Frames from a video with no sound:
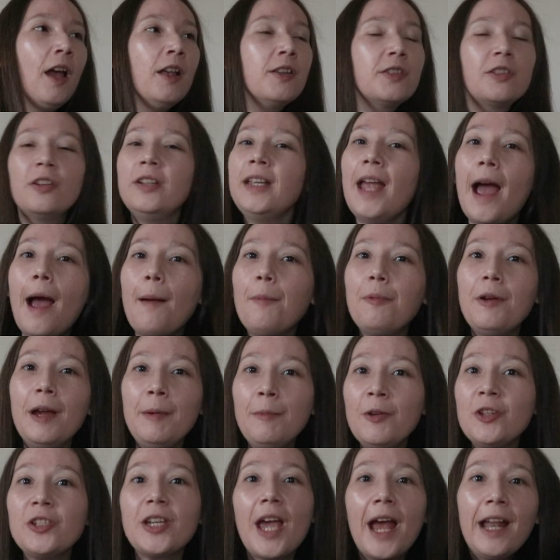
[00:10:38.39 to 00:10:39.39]
So yeah,
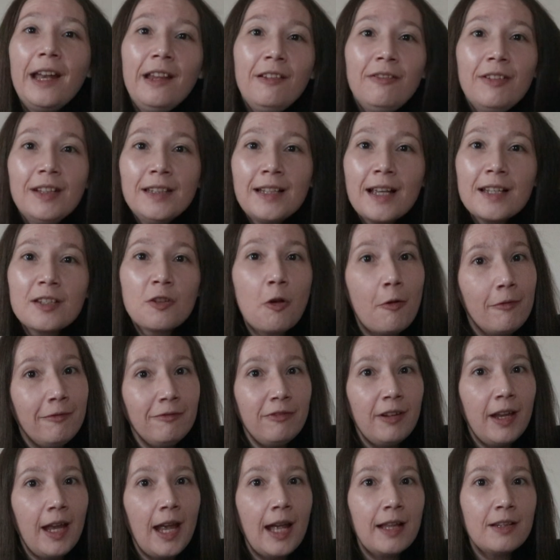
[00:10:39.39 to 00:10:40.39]
pretty much anything that's
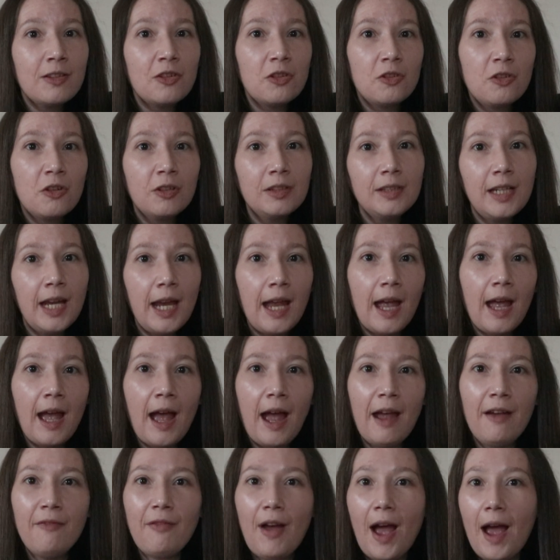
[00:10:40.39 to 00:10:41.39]
comfy and snuggly,
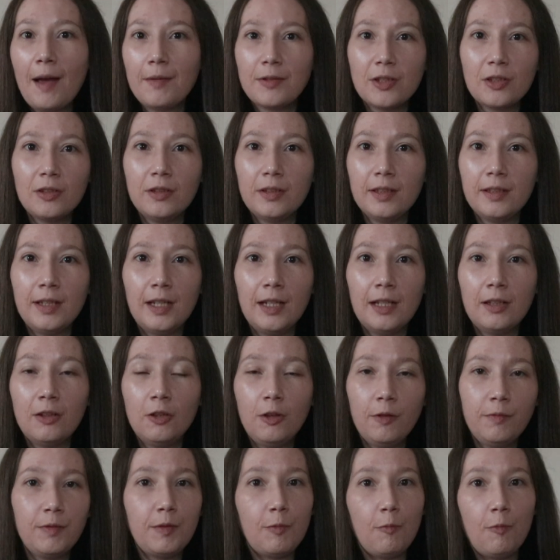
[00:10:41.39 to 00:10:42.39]
I've absolutely
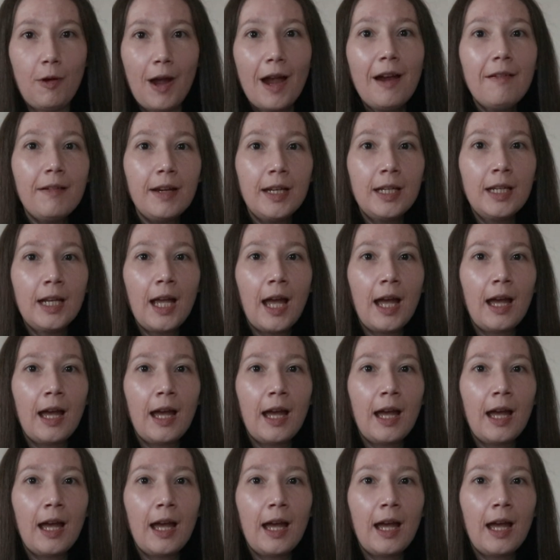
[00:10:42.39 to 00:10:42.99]
loved wearing,